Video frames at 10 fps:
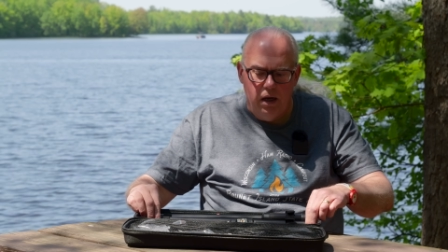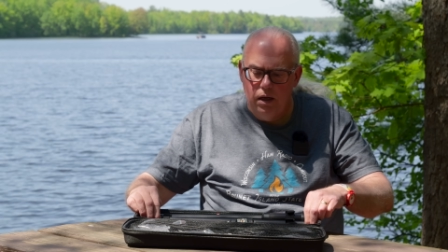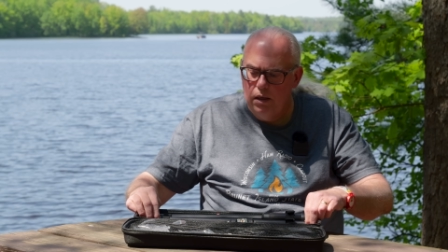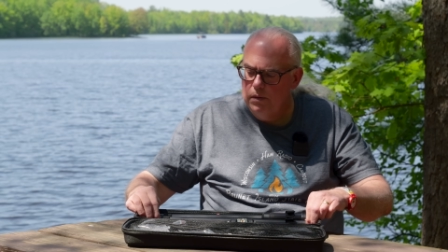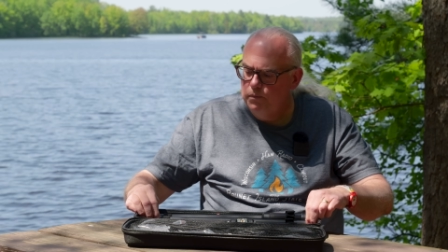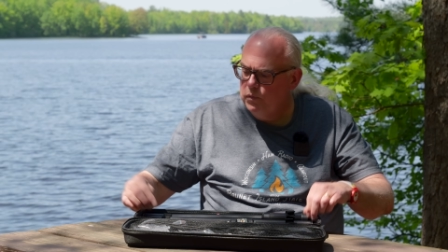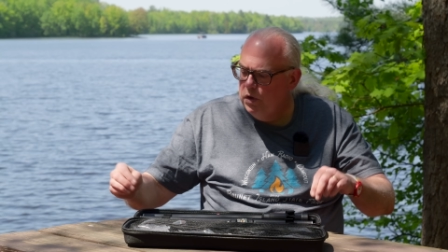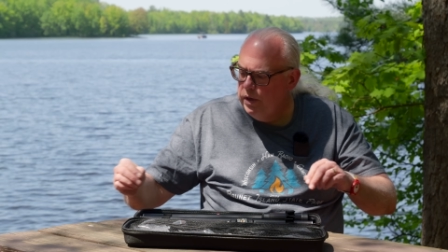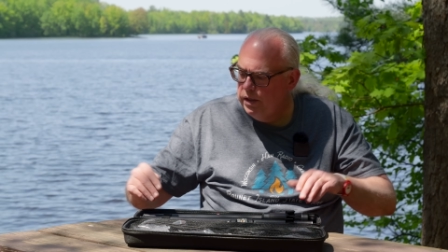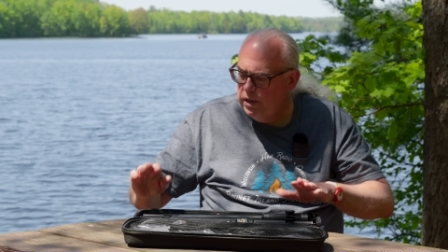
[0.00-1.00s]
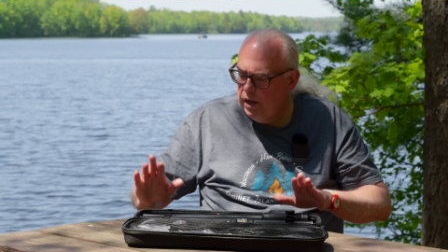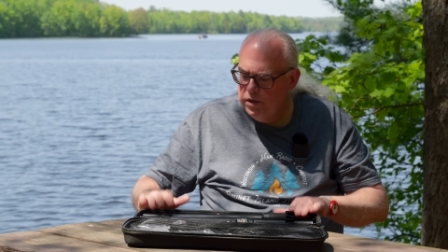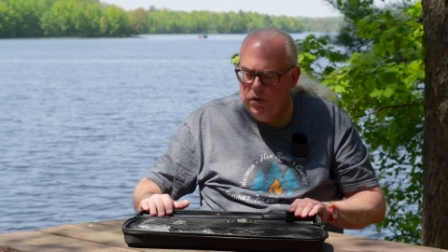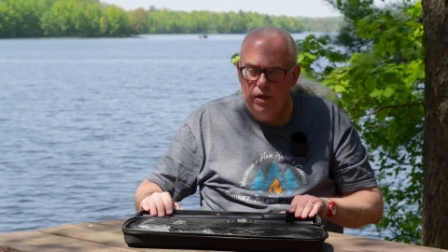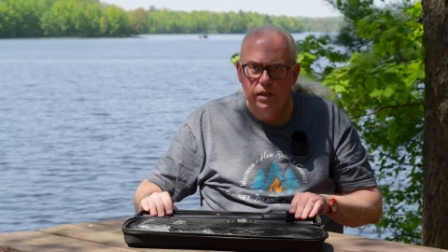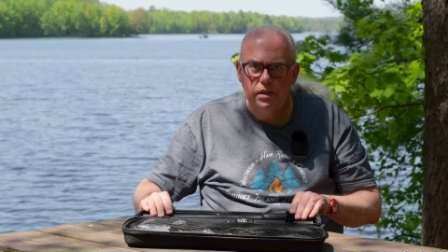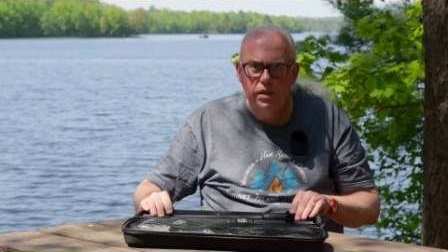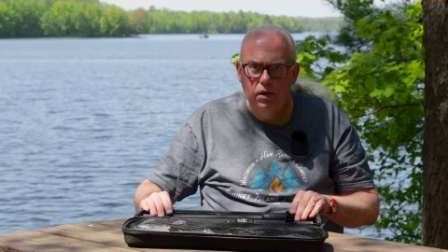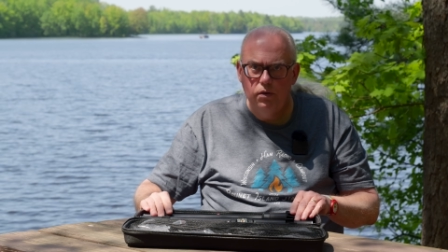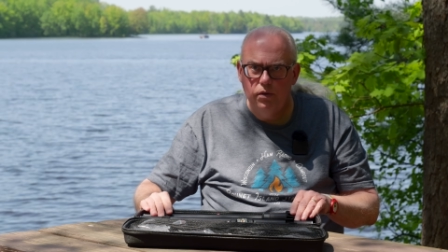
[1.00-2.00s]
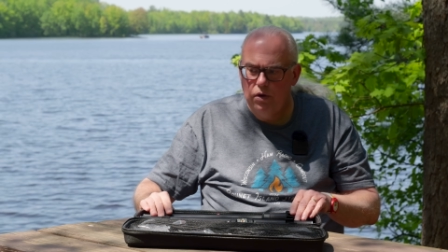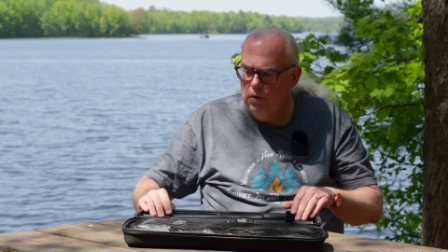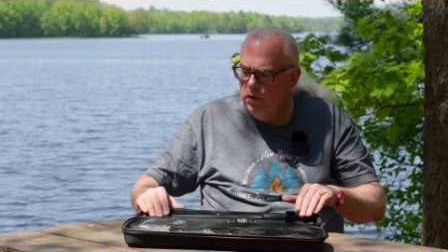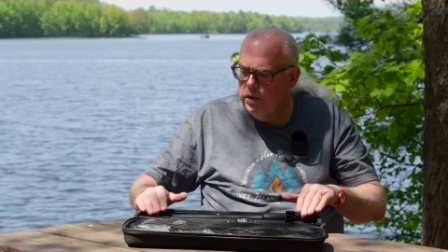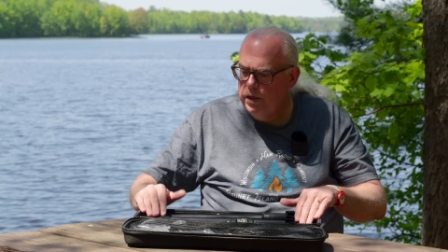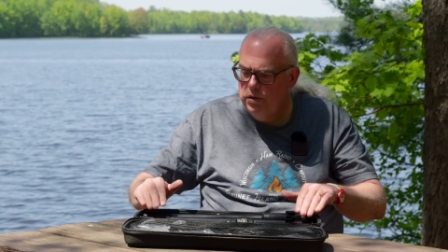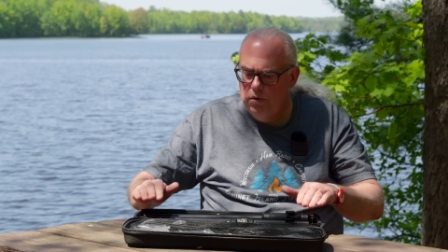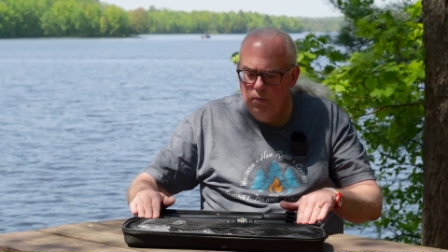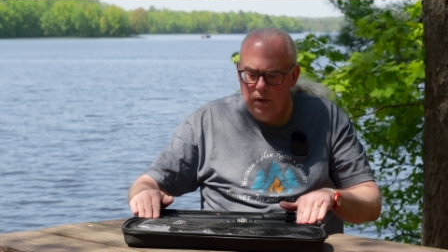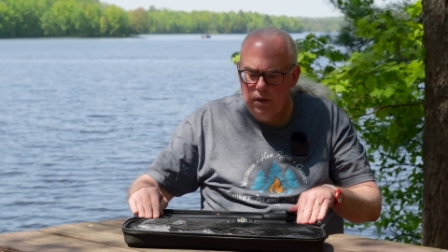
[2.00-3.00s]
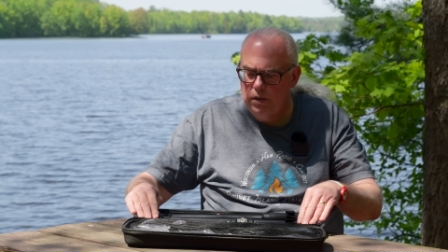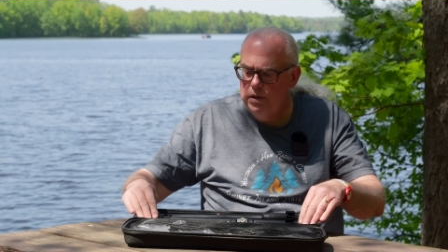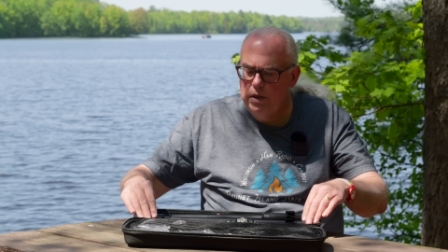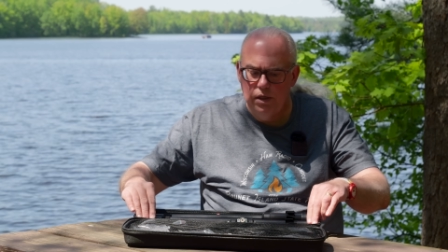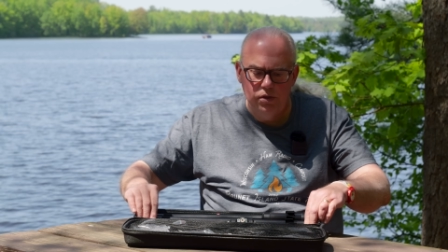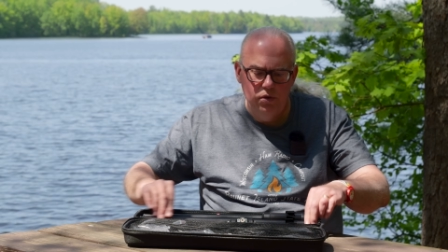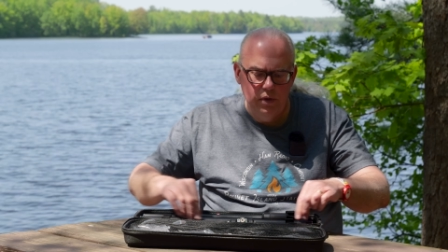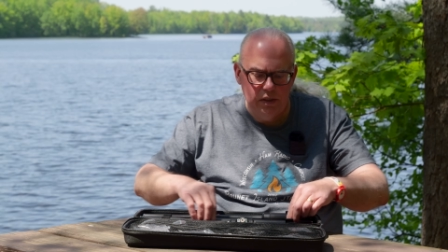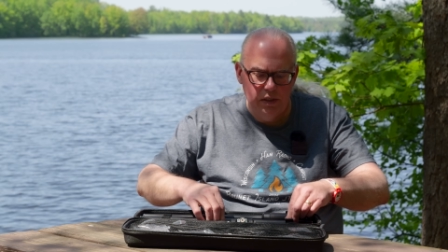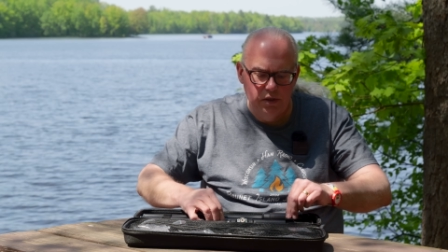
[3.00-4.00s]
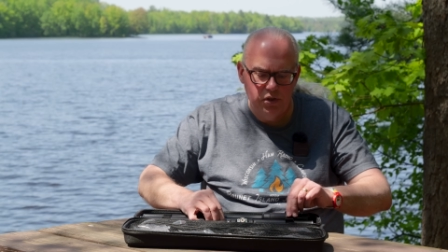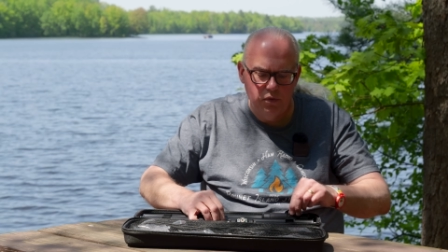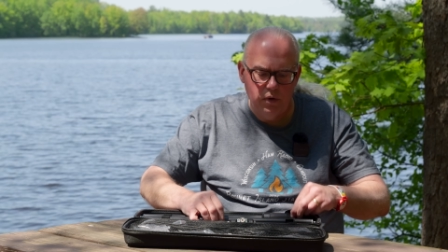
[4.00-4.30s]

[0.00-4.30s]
Um, you get yeah, so you get the center loader coil. You get two you get two extension